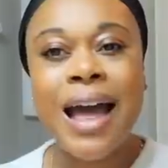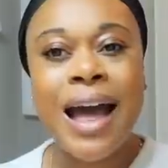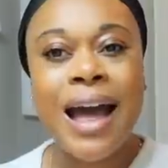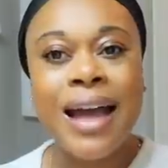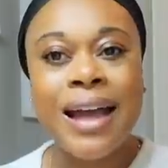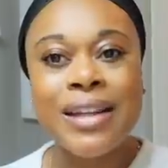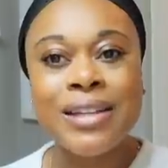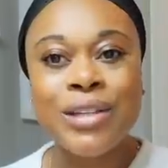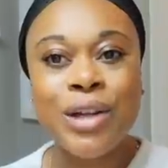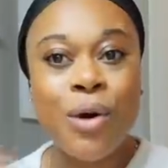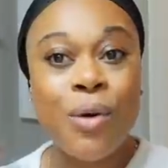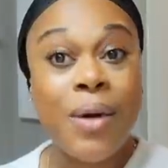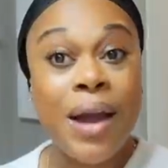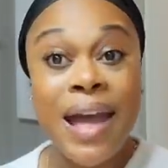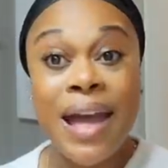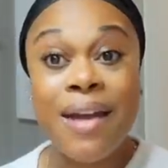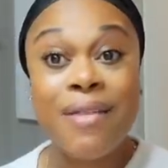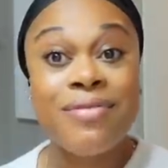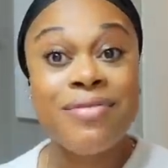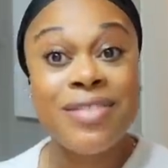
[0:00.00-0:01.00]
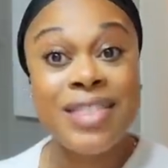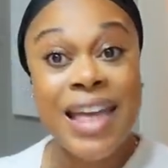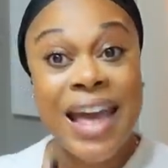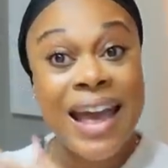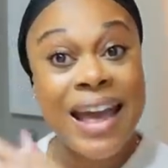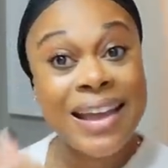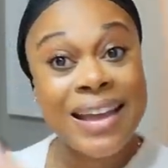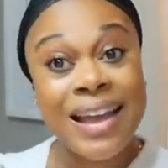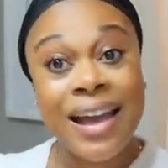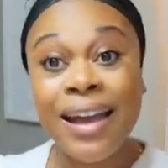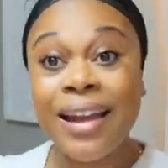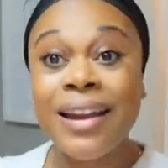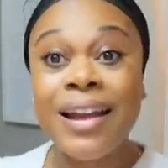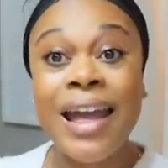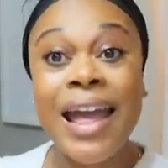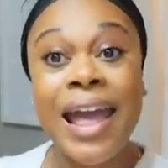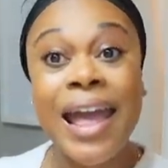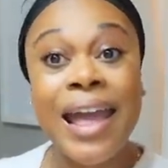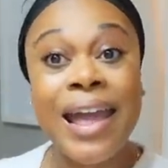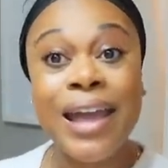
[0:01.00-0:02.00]
I don't have that kind
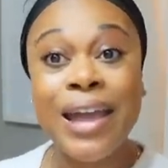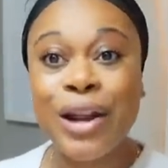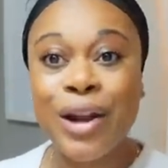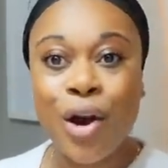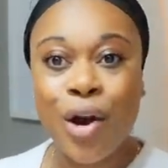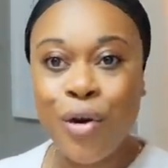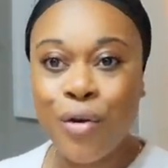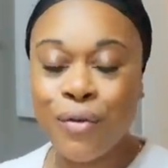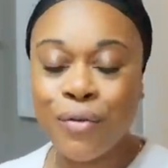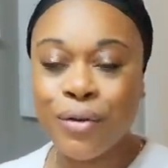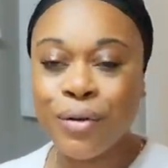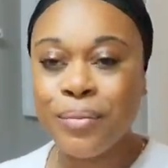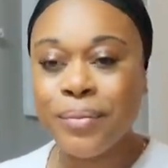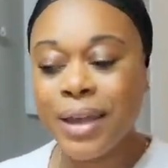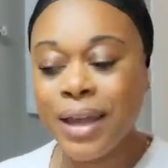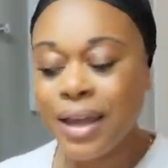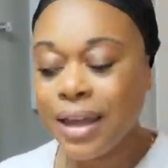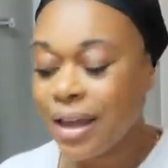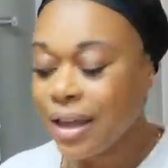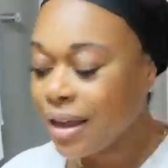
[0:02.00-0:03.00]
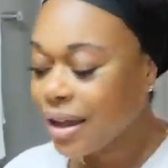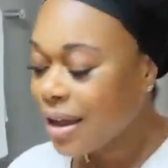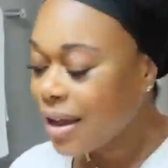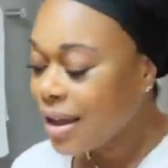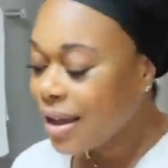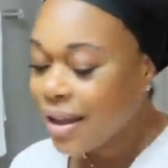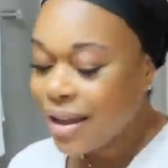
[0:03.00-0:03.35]
of hanging over me,